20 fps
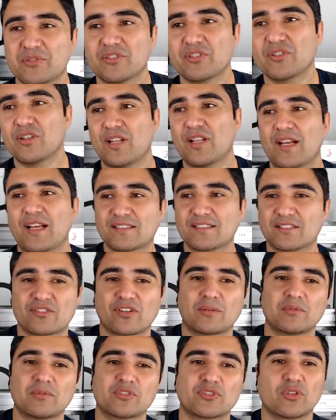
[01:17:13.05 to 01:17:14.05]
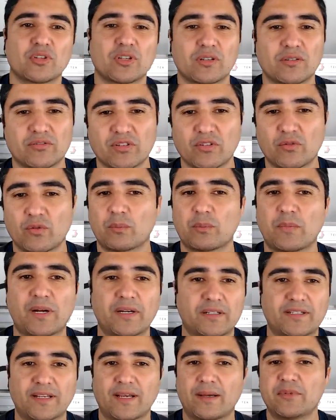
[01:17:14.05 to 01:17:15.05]
as a troubleshooting, someone
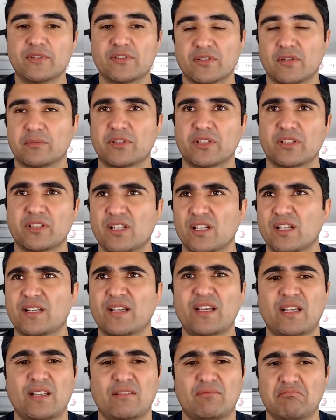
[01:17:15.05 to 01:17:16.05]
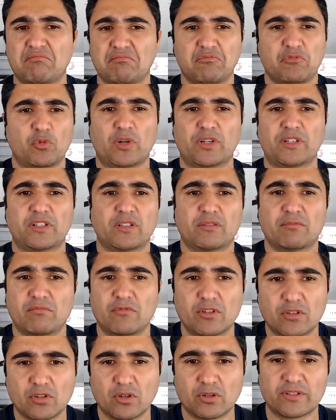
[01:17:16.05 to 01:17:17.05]
might damage something. They're like, hey, why did
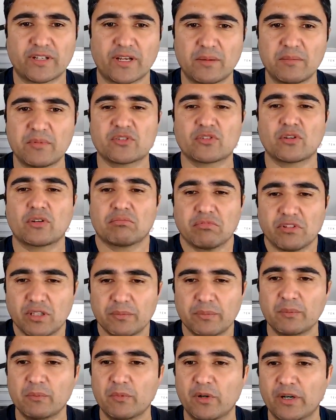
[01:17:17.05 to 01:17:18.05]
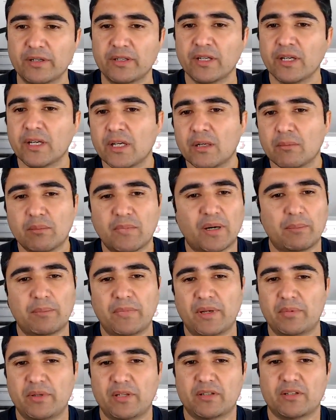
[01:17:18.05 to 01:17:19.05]
it got damaged? So keep in mind,
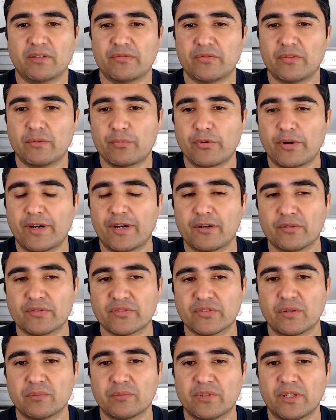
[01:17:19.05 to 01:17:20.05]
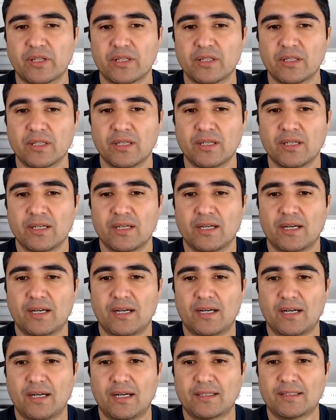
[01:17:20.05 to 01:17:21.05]
maybe a different brand or something
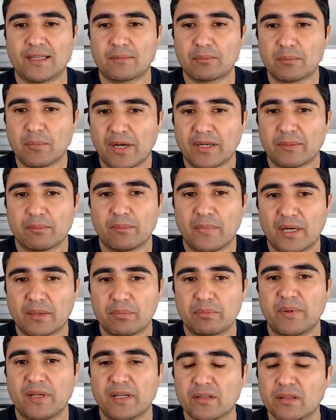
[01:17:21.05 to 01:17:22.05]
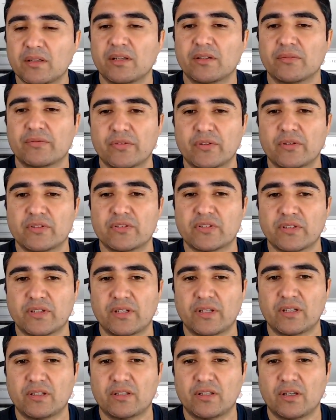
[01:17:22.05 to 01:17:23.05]
that might make a difference.
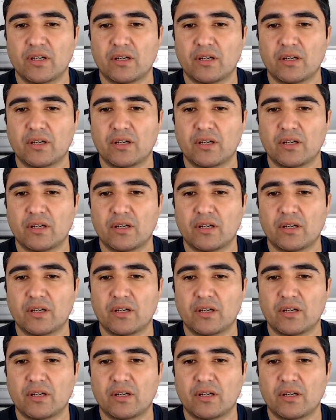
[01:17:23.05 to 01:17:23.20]
And,